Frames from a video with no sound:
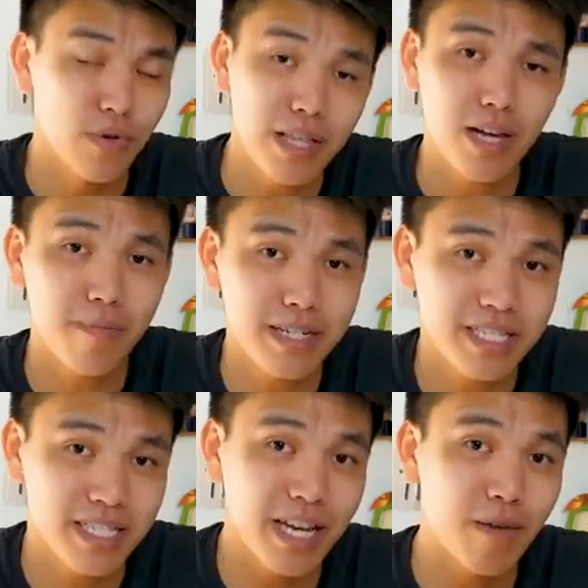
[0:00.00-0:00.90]
So Elon
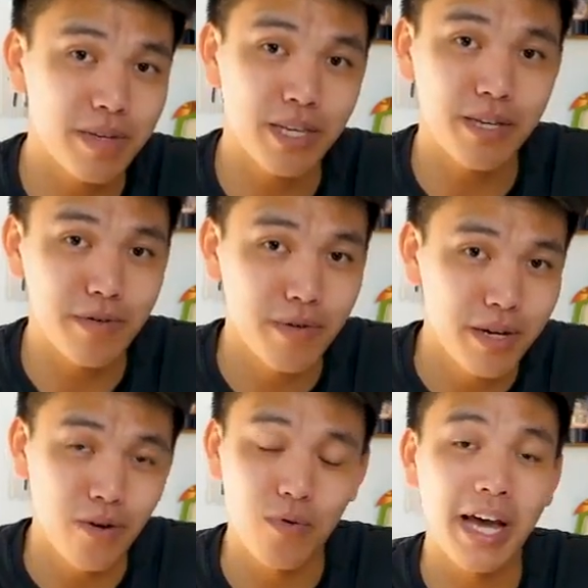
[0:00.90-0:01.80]
Musk is helping you
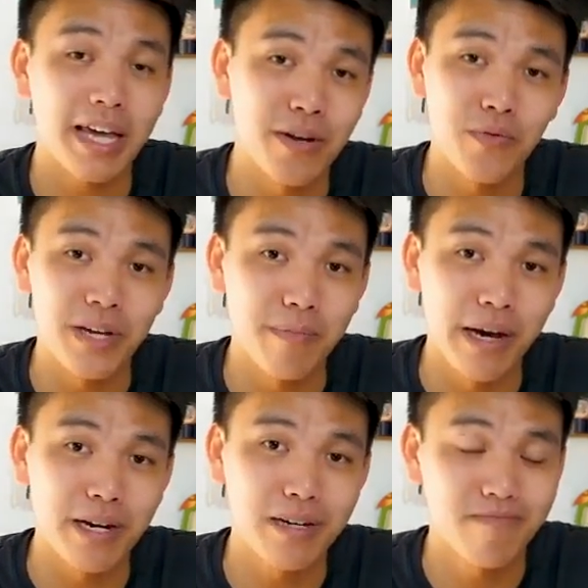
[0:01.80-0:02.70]
write and read
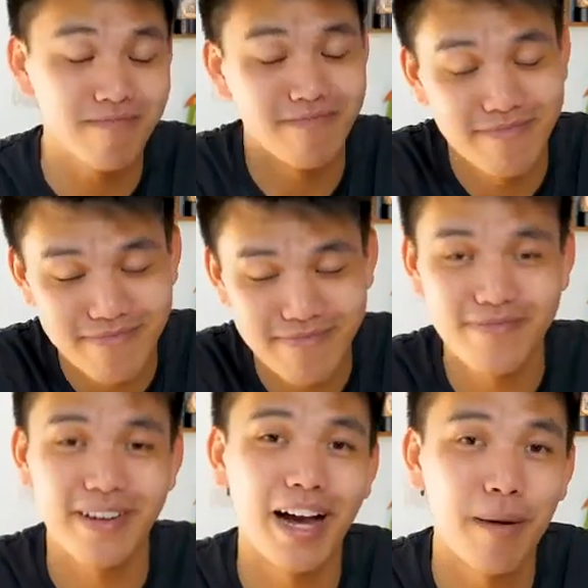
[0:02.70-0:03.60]
better.
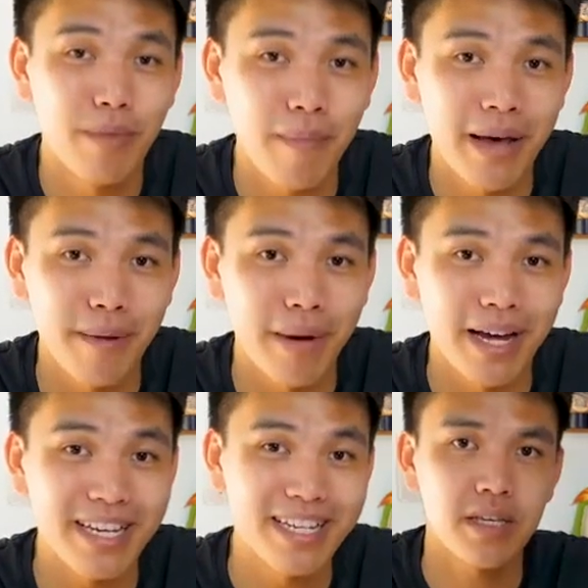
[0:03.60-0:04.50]
I'm not mad
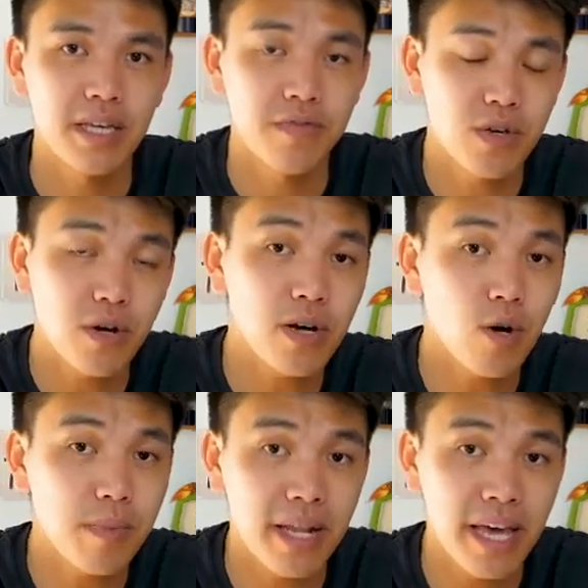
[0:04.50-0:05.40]
about it. If you go to
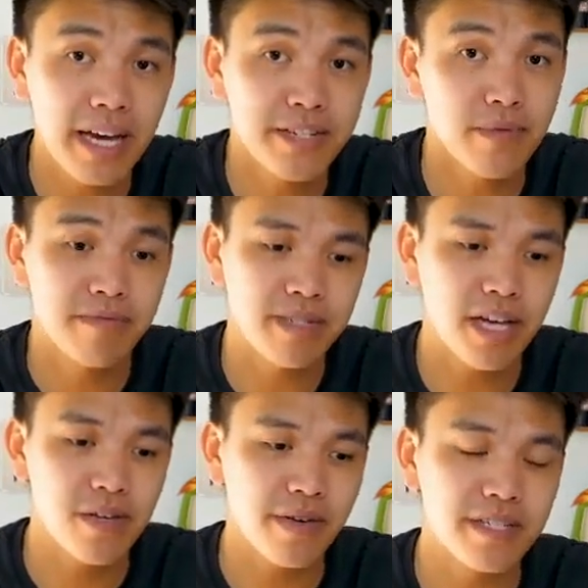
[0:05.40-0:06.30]
OpenAI's
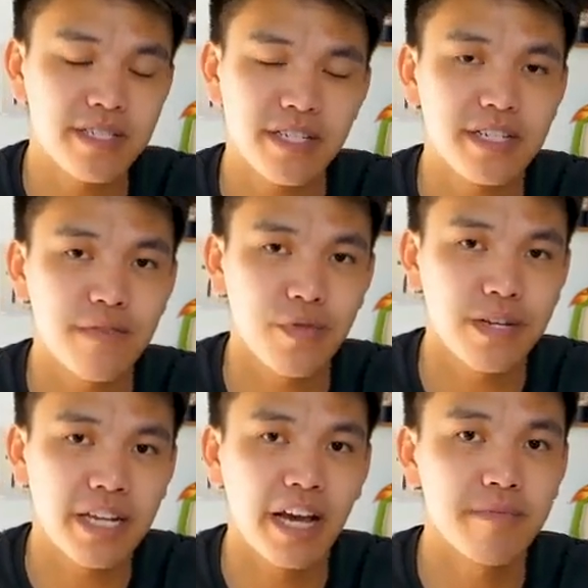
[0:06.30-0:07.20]
website, you can see
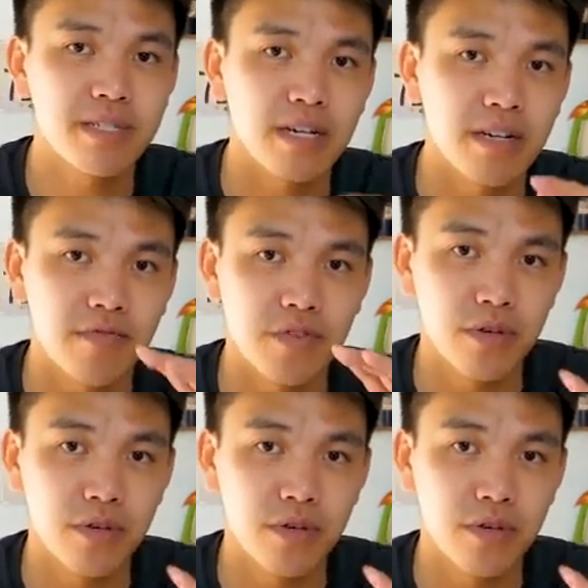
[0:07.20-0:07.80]
different types of